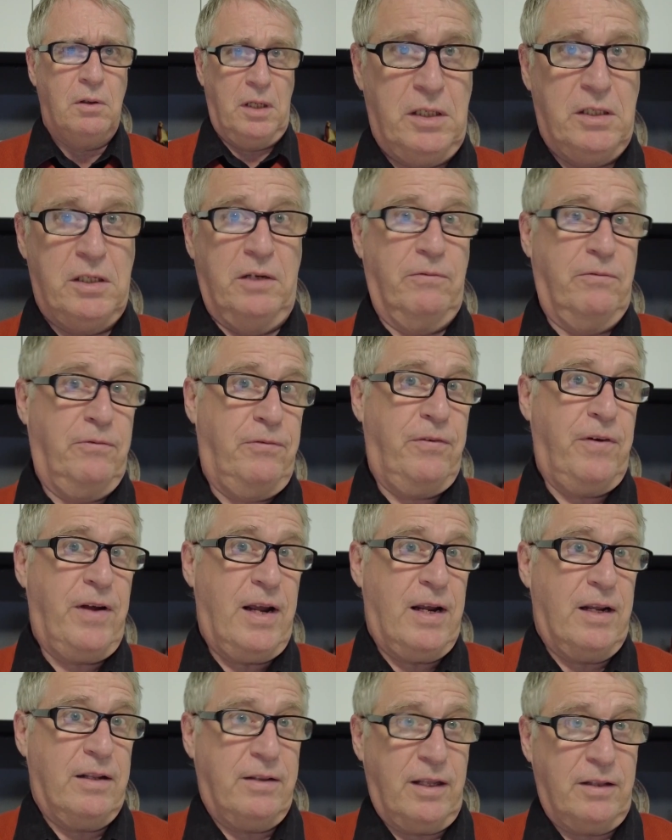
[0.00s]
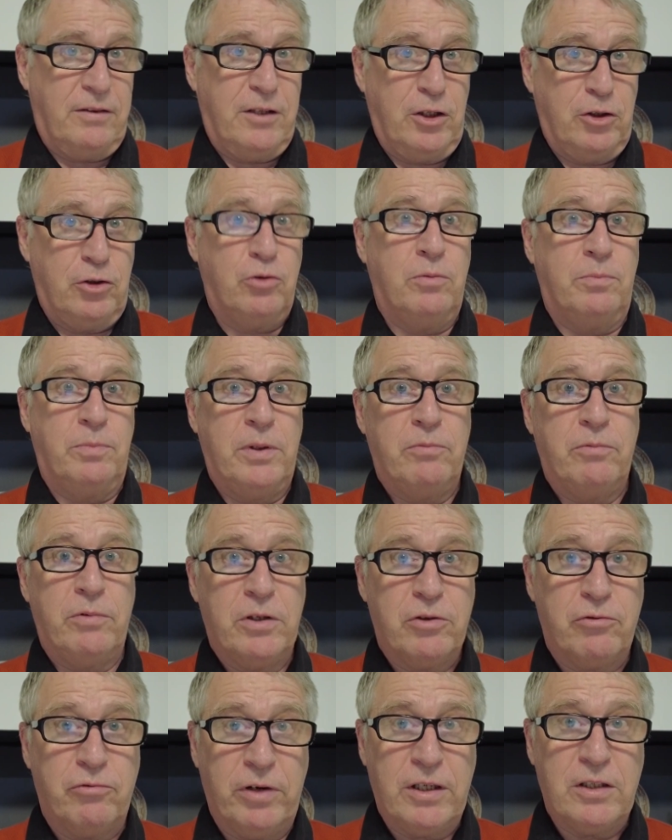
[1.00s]
is it fair that there should be
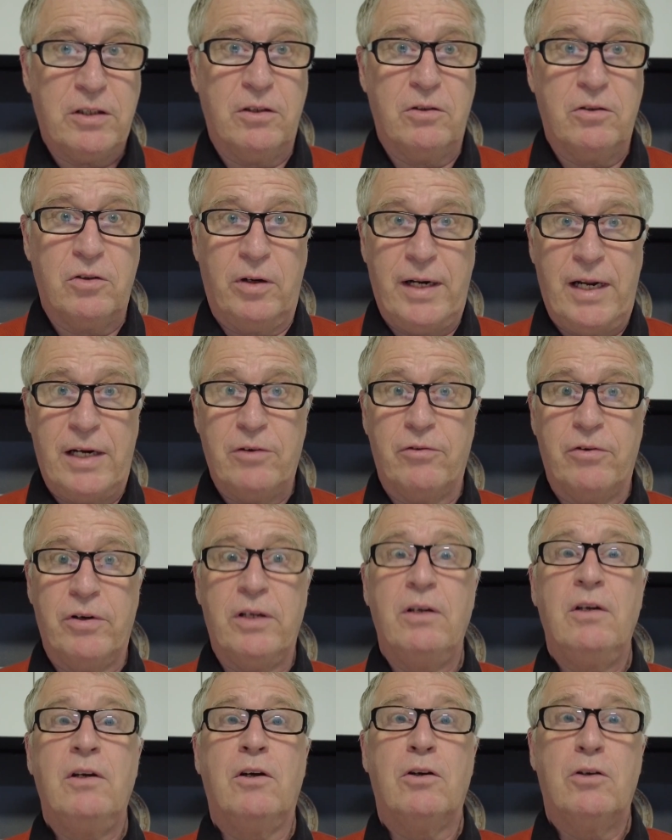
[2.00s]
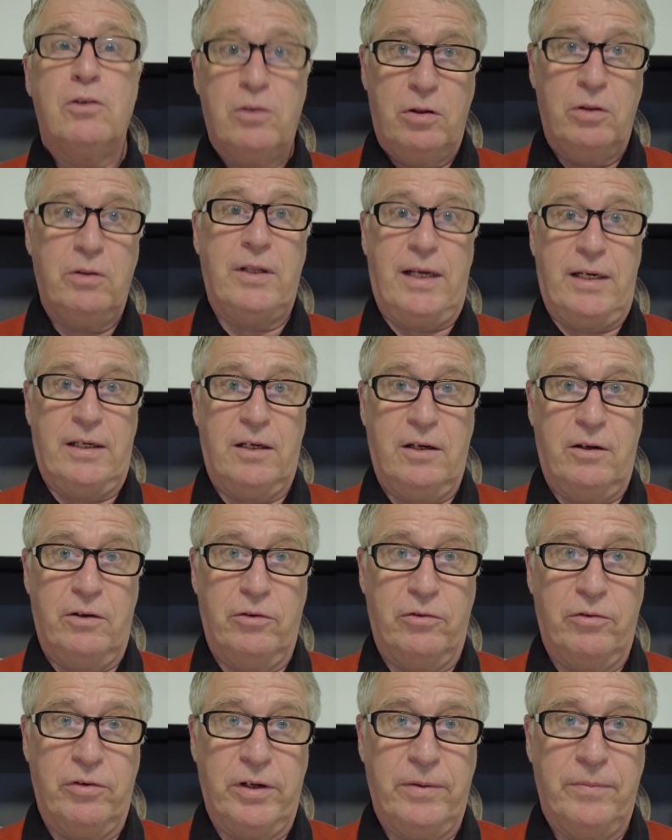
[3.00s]
restrictions on entry to that
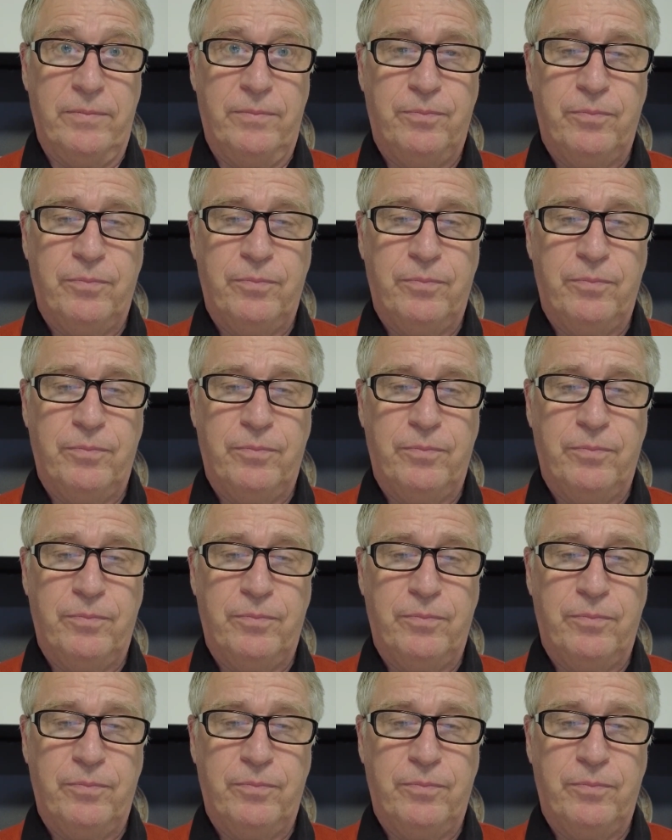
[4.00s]
country?